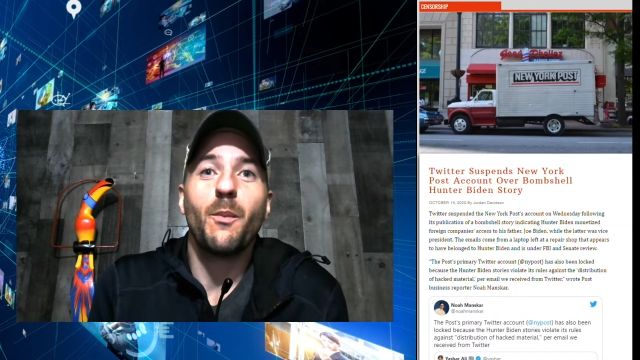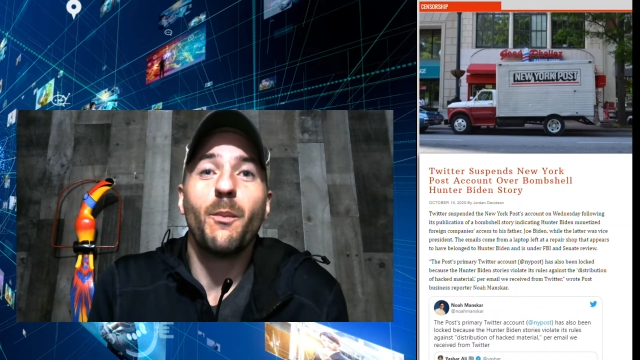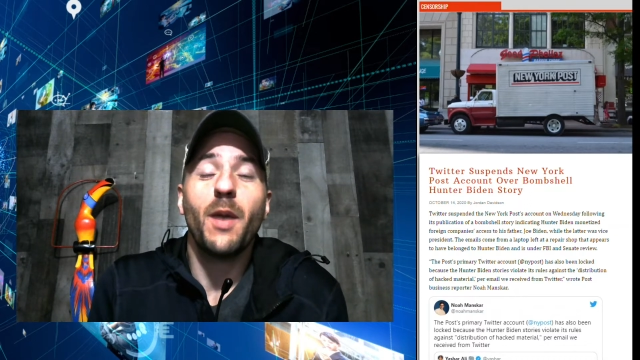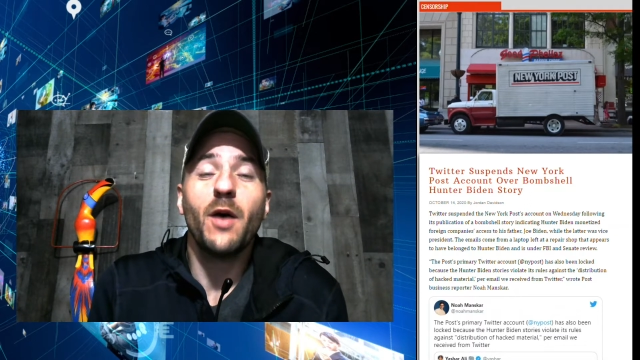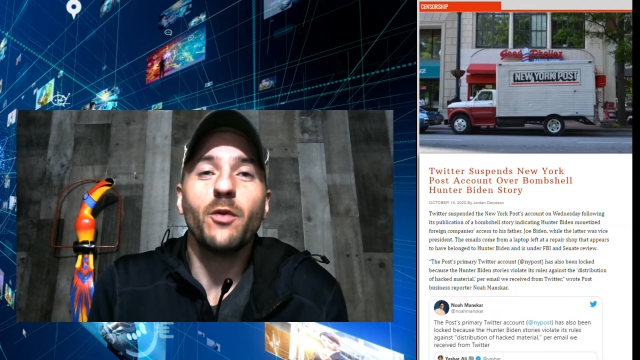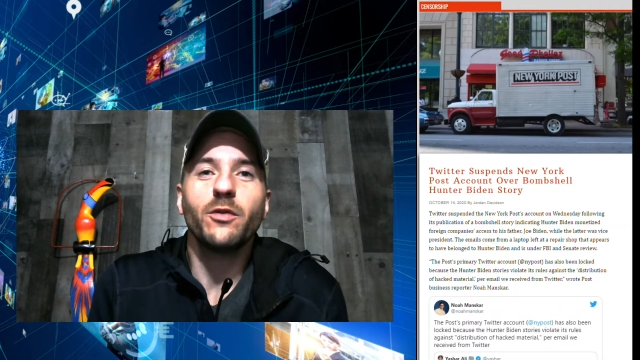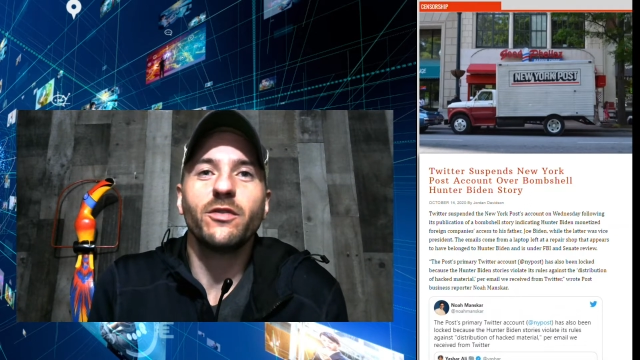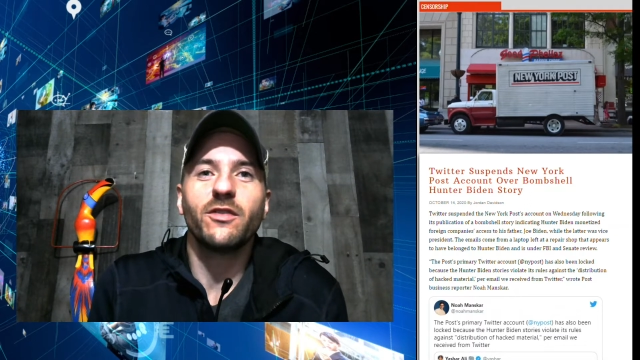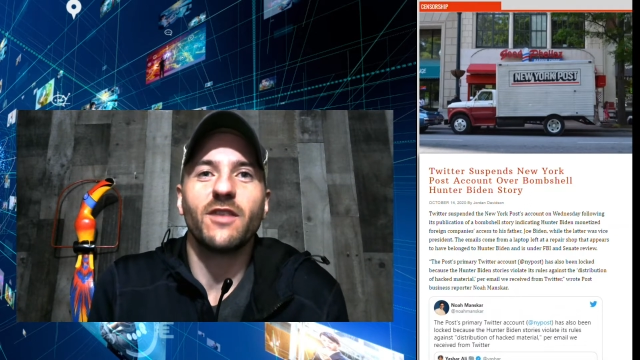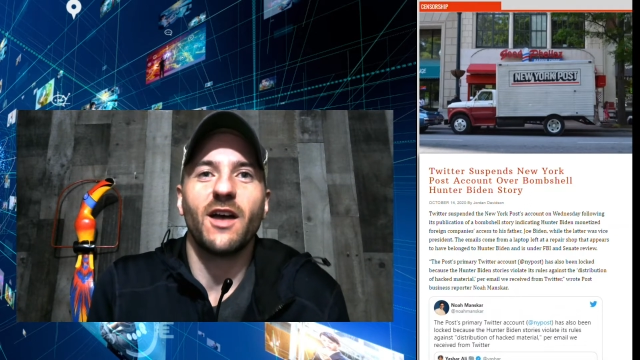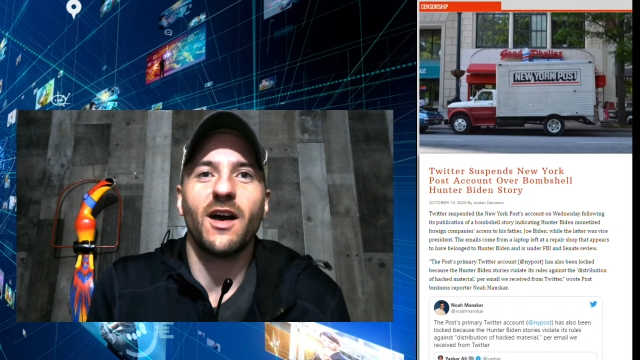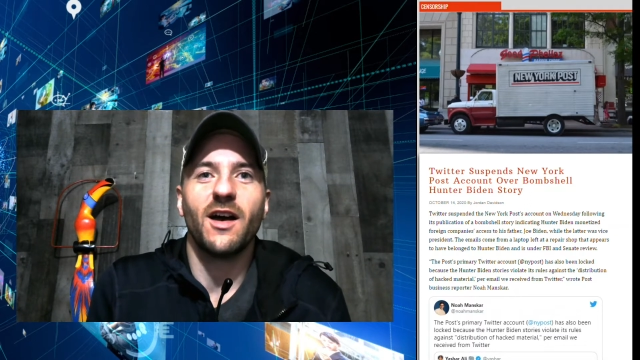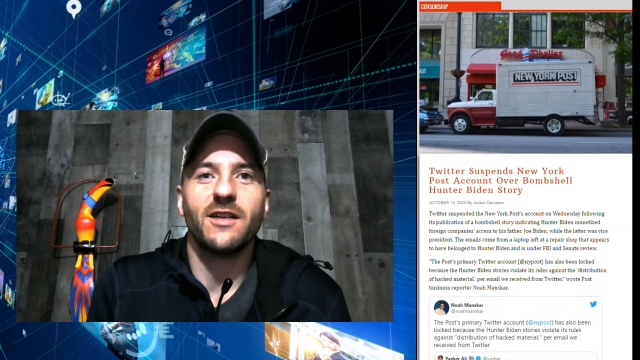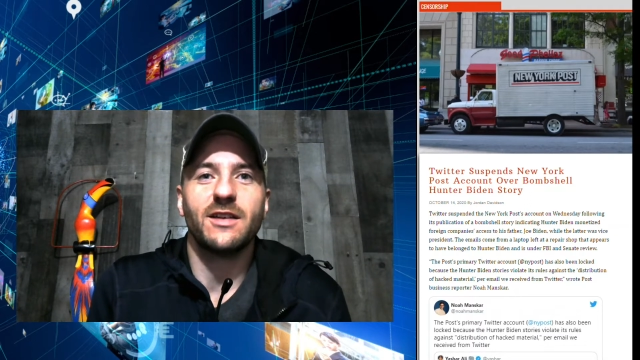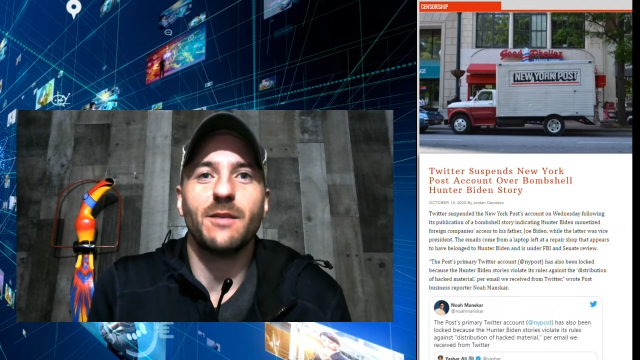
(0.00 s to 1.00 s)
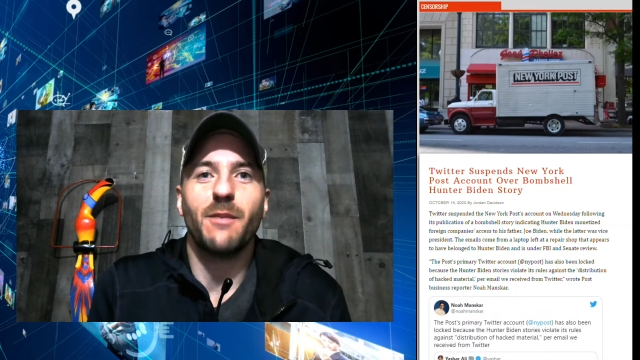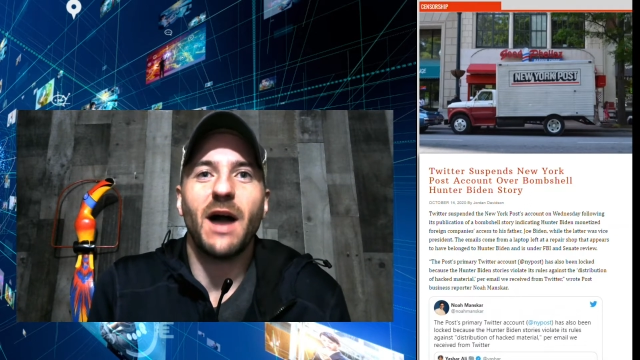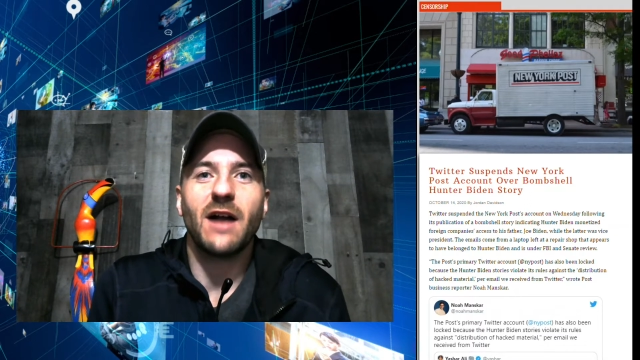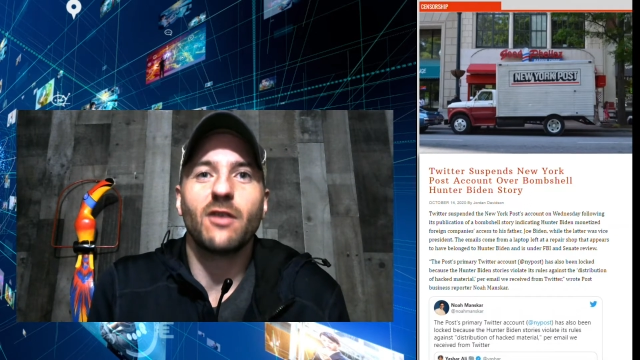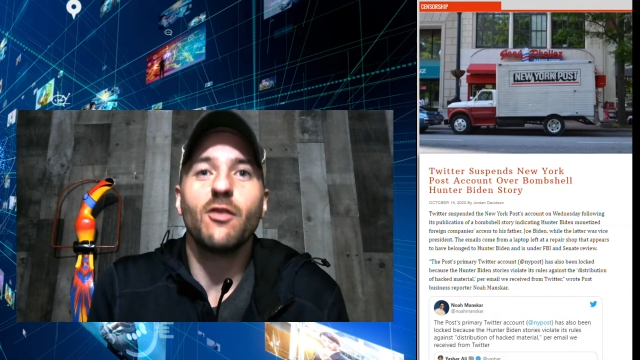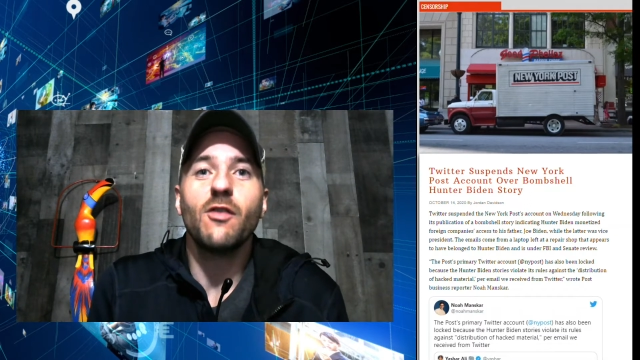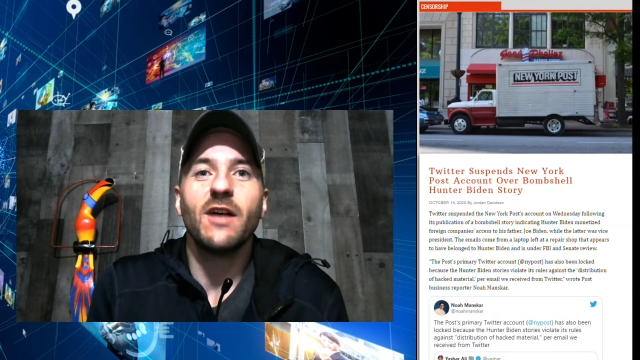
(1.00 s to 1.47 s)
Post
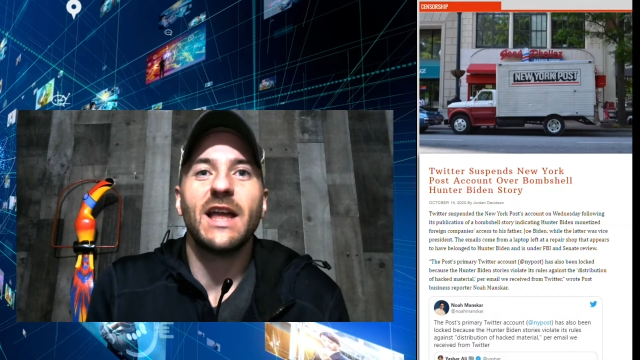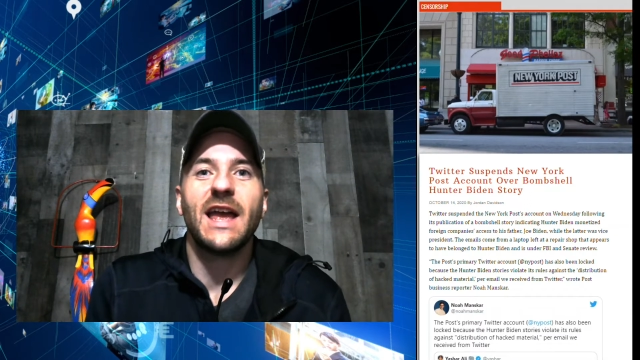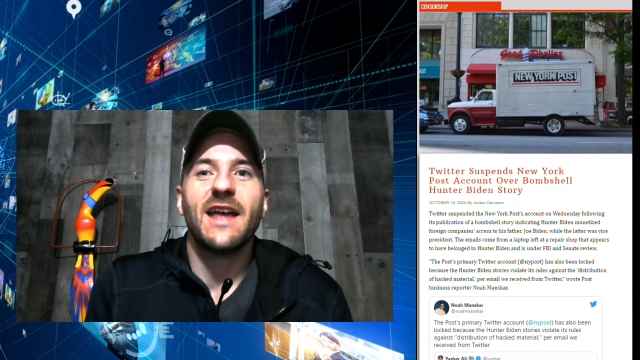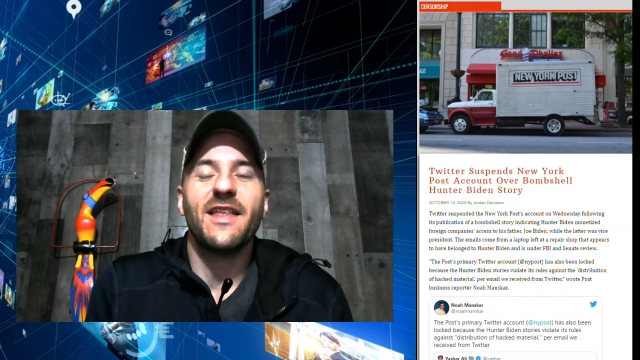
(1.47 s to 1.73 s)
debacle.